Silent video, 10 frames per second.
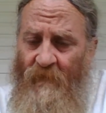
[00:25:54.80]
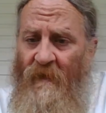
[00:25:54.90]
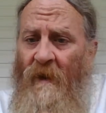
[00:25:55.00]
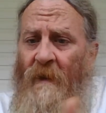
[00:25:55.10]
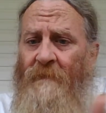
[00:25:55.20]

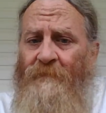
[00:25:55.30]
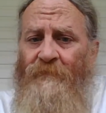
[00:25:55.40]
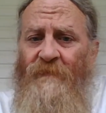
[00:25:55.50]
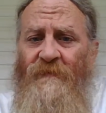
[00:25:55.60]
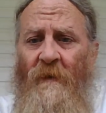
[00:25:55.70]
Okay?
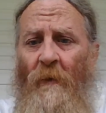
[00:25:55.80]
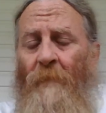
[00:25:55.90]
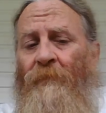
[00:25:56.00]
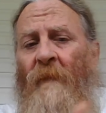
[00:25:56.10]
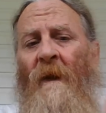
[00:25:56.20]

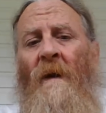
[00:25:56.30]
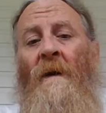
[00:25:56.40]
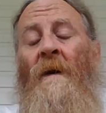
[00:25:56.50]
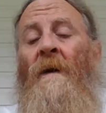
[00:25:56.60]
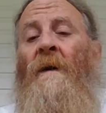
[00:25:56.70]
So,
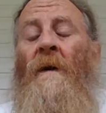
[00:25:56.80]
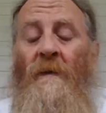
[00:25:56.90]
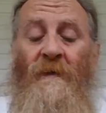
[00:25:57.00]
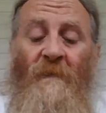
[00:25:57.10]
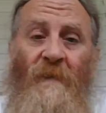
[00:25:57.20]

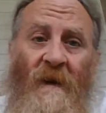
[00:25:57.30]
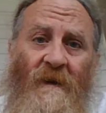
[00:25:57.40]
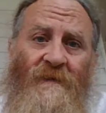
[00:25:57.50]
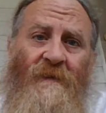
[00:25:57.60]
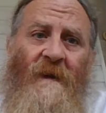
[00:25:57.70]

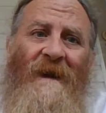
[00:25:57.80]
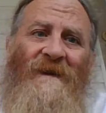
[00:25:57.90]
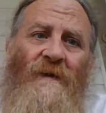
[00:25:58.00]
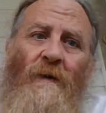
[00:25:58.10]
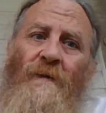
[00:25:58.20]
division
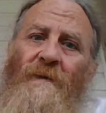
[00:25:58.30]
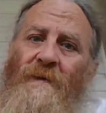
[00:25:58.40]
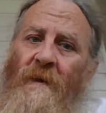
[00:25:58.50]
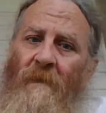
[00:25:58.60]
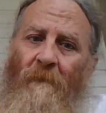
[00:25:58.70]
and
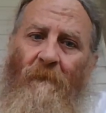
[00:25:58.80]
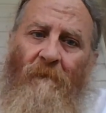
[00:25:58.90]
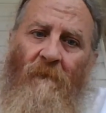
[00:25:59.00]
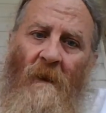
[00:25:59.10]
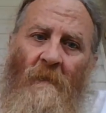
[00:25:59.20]
unity.
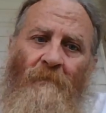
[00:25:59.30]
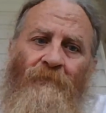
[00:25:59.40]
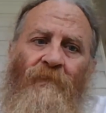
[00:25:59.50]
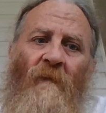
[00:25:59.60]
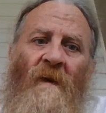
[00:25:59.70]

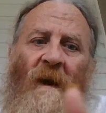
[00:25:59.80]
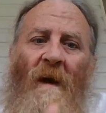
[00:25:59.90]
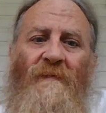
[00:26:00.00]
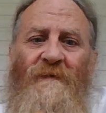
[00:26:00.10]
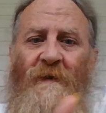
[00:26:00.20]

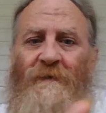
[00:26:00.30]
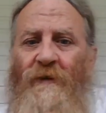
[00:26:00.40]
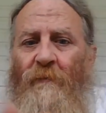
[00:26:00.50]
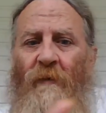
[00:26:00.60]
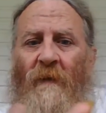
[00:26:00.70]
Now I
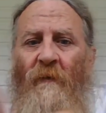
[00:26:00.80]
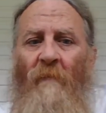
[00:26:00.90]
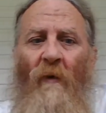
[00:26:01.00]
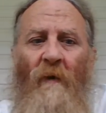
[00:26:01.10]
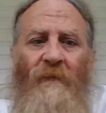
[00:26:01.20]
beseech you,
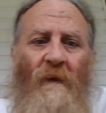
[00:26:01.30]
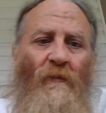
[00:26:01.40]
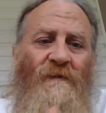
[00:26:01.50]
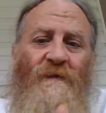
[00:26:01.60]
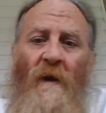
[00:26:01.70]
brethren, mark
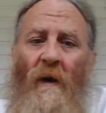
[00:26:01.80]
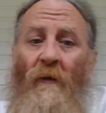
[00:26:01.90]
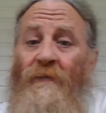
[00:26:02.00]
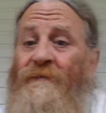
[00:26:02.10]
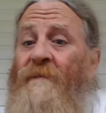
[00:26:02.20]
them which cause